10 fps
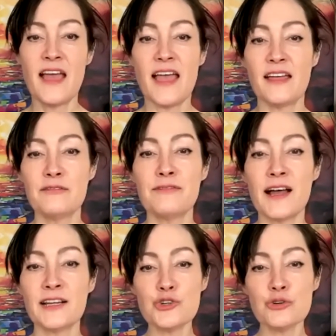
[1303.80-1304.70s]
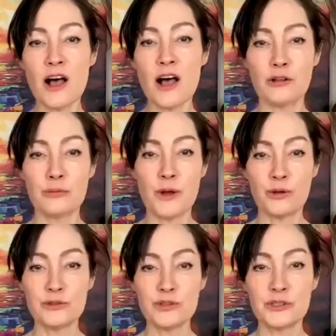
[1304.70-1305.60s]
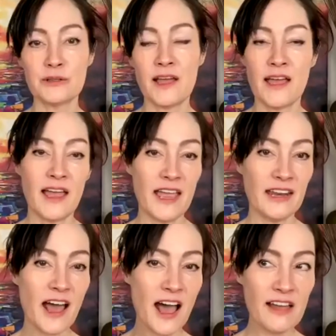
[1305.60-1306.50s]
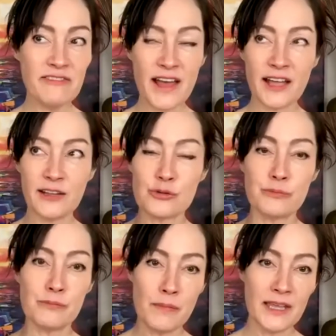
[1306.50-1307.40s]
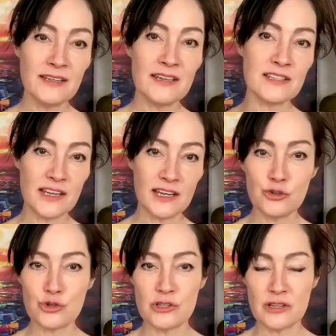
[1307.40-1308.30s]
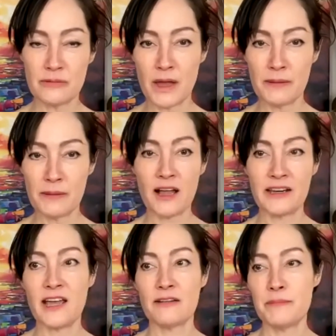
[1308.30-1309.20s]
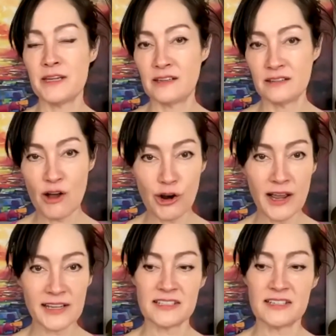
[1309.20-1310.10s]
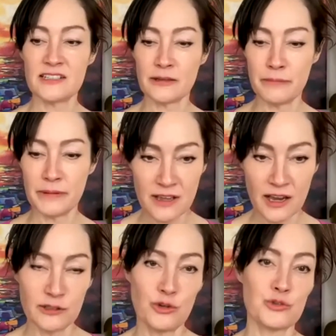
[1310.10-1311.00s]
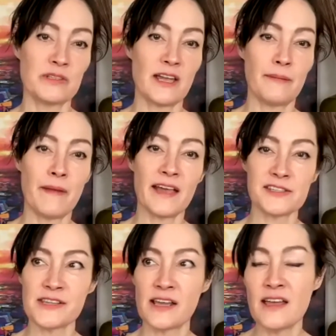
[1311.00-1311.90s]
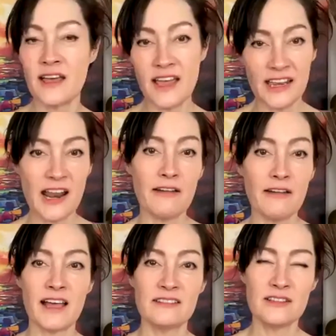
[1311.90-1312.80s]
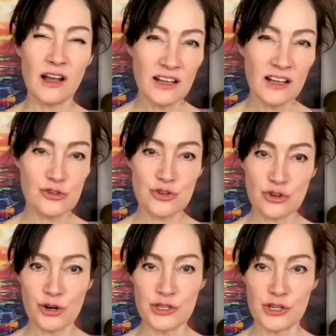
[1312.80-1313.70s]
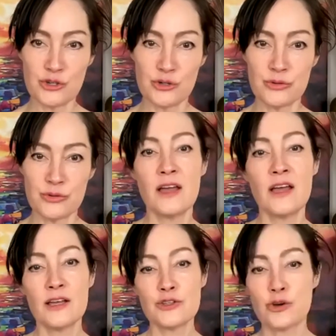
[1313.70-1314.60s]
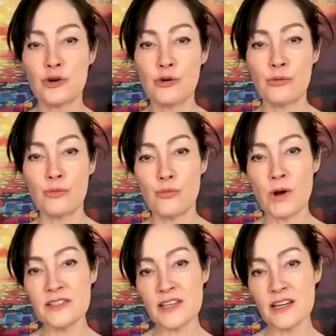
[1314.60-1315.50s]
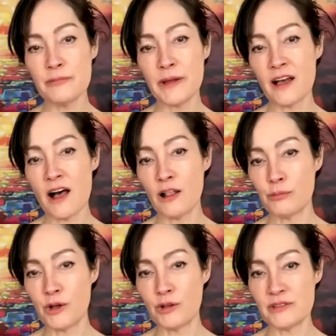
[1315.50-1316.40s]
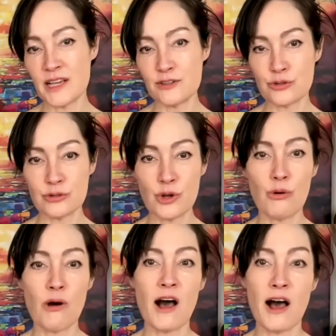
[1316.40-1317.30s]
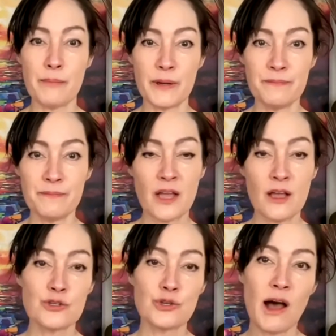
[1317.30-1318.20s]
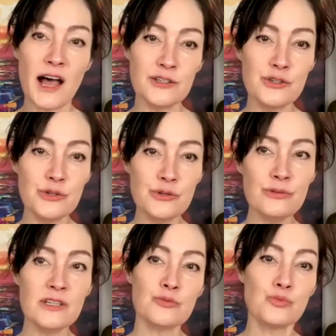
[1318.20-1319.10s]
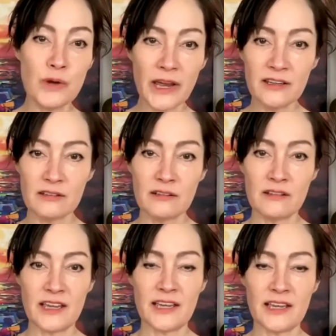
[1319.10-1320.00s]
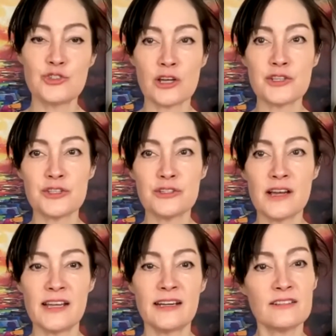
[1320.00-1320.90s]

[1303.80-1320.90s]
and find your collarbones. And I've had tremendous injuries in my body. I've been in car accident. I've been diagnosed with MS, and I've had tons of scar tissues. So one side of my collarbone tends to go up. So I do this regularly just to kind